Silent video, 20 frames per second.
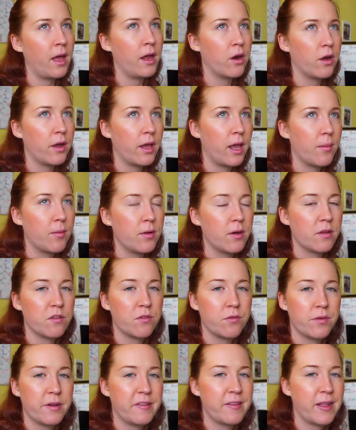and our camera
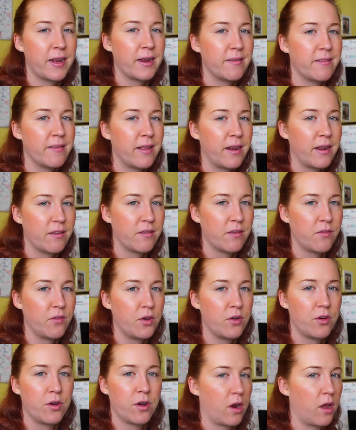doesn't reset its settings if you
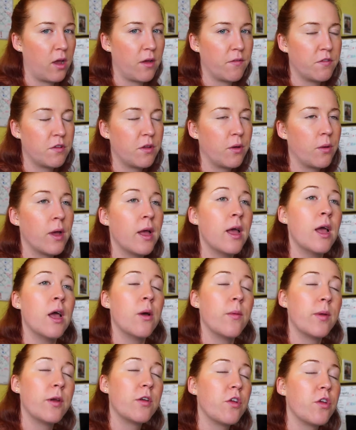turn it off, so
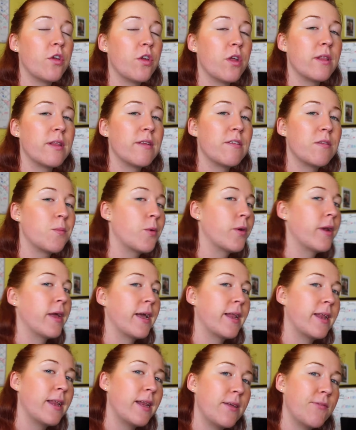when I turned it on this morning
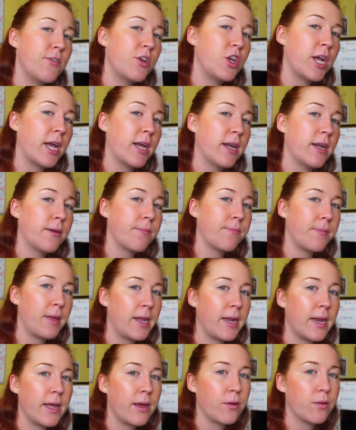I didn't even check,
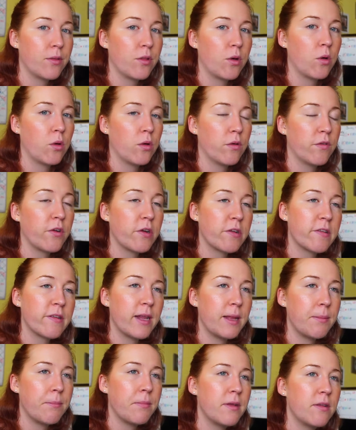and now the whole first
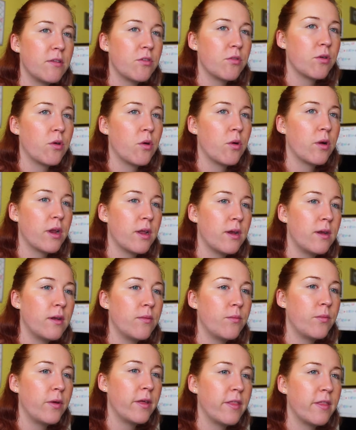clip is recorded
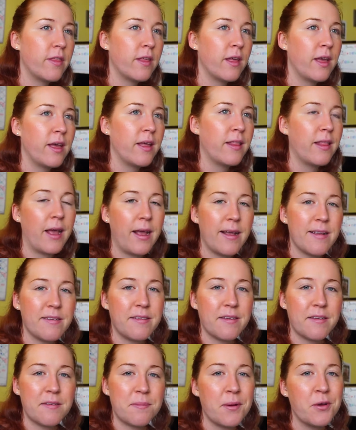with the
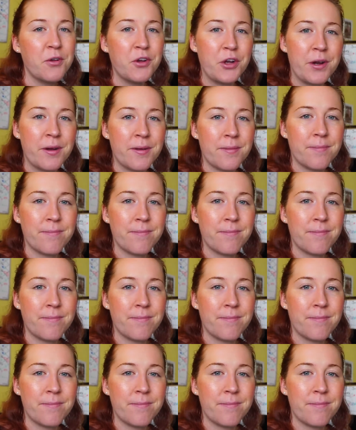highest exposure.